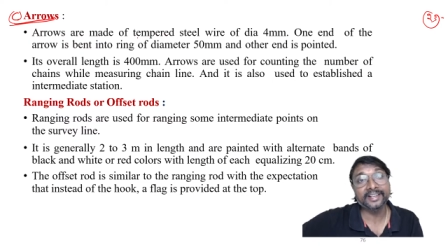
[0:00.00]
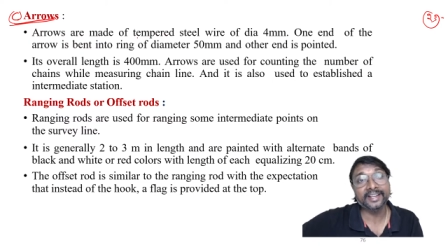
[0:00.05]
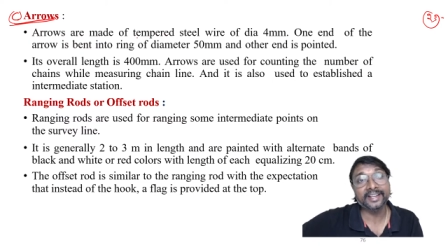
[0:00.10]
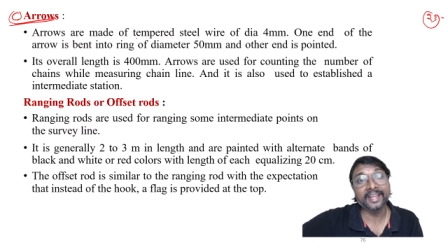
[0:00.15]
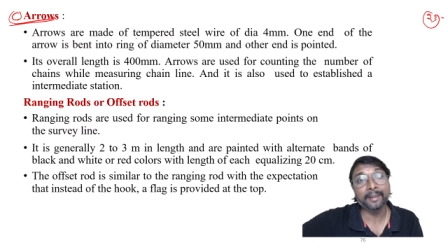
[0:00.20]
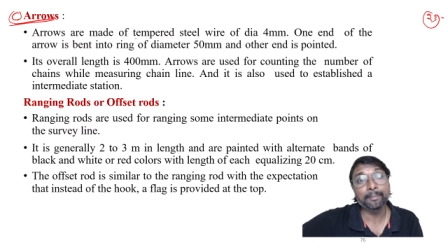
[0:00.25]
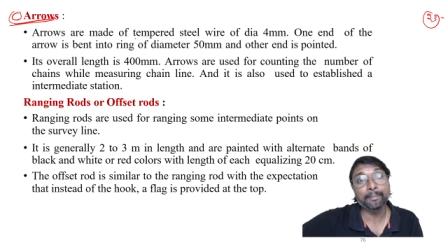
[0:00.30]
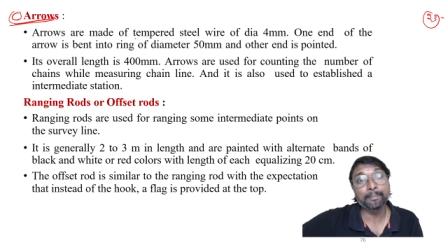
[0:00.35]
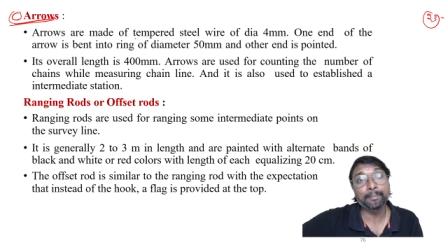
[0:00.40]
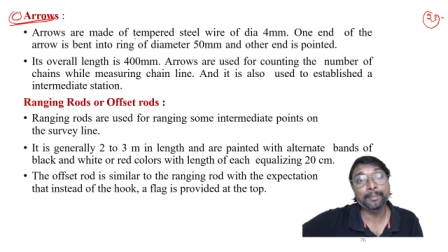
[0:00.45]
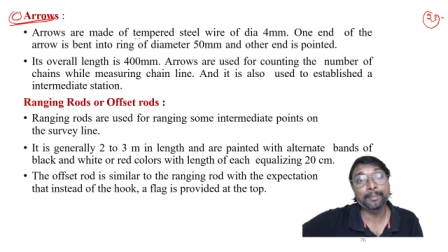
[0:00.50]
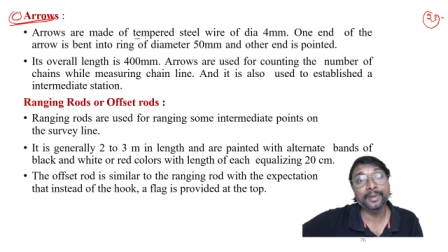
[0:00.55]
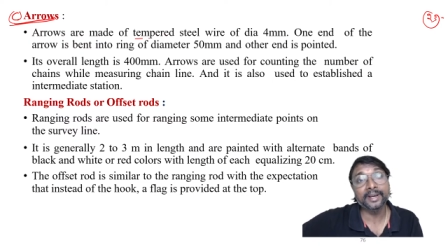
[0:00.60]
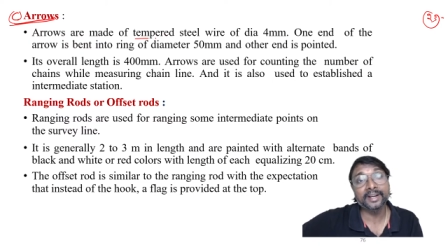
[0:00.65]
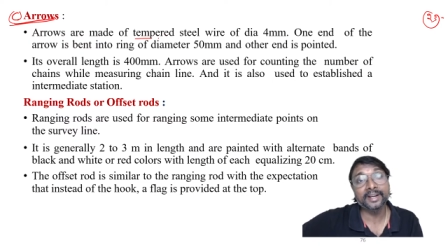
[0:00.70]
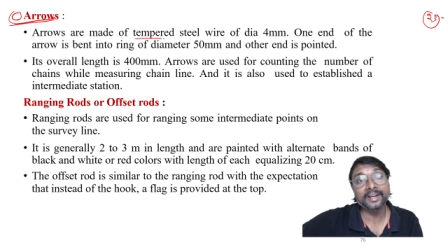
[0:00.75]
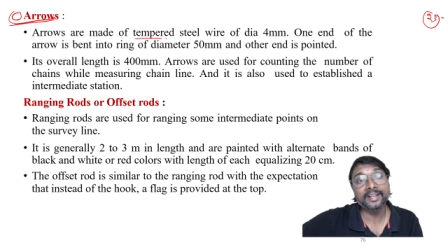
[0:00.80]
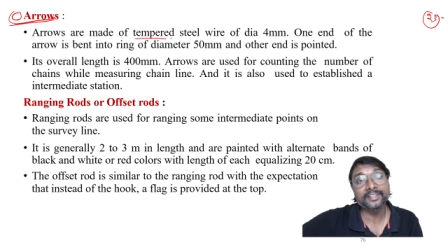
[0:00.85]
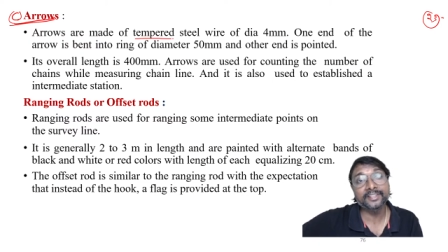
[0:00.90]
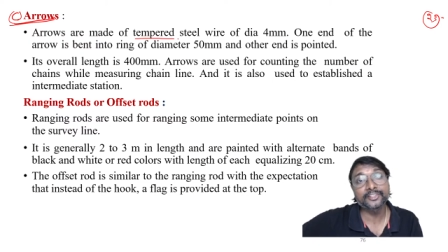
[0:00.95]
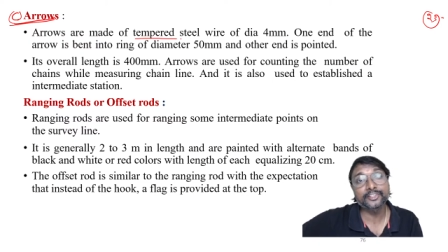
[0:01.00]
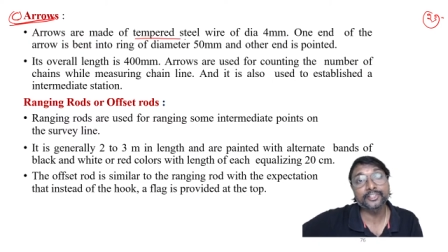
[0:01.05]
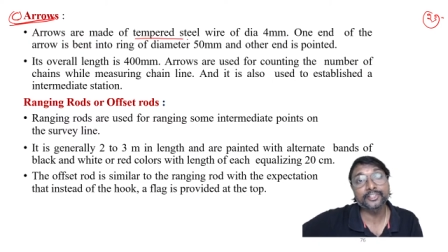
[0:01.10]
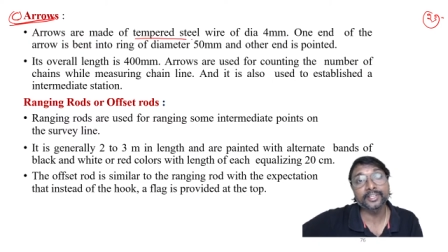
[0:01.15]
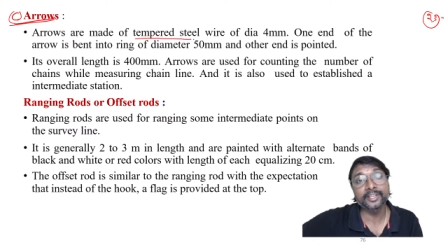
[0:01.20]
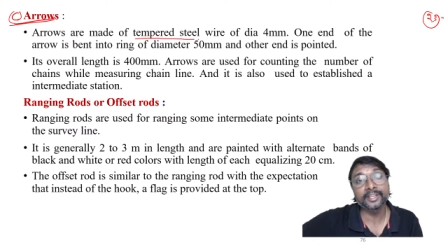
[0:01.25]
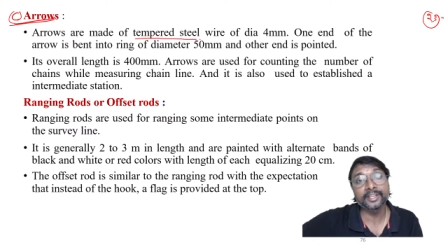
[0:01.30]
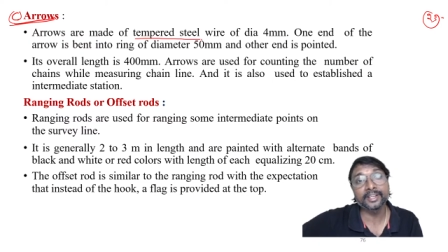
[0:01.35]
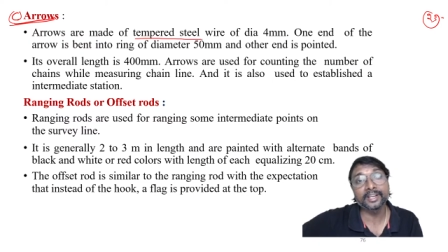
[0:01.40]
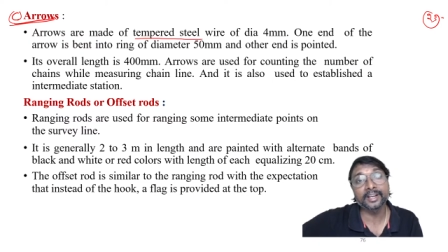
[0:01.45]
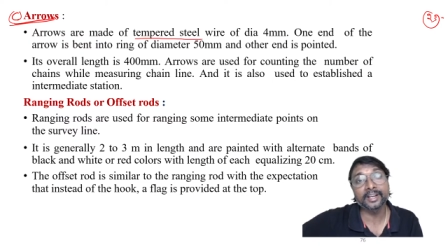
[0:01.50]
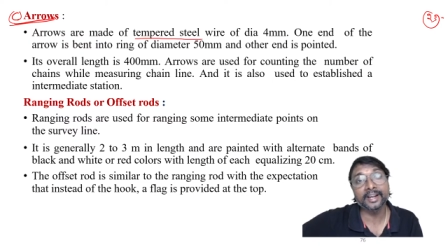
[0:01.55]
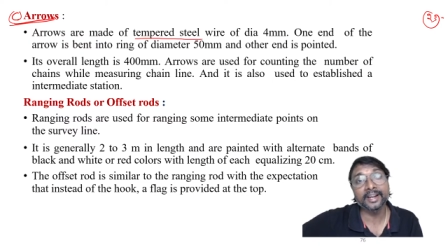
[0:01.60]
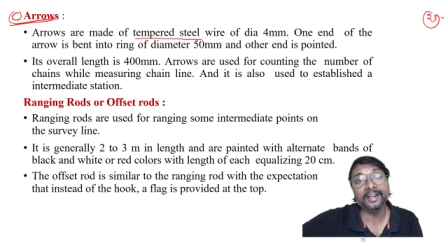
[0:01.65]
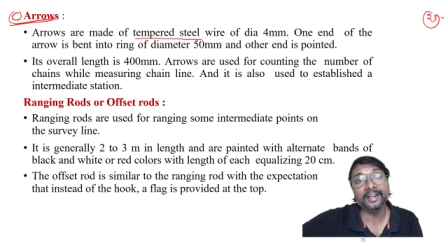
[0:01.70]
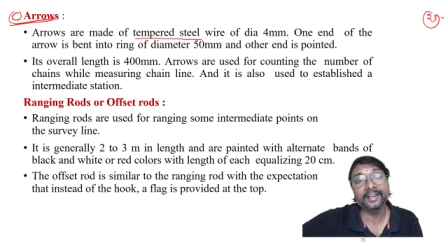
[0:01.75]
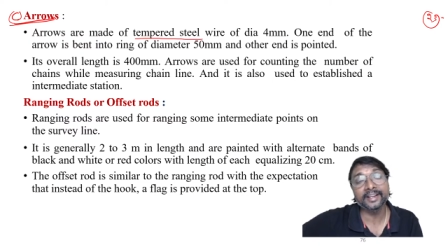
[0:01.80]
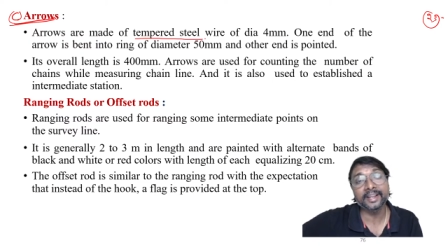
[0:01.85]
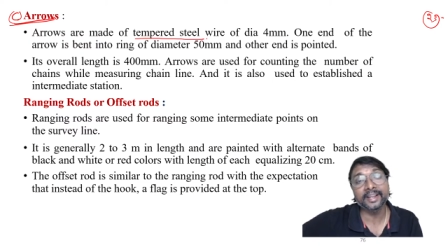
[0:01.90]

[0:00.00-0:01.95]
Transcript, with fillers: tempered steel, right?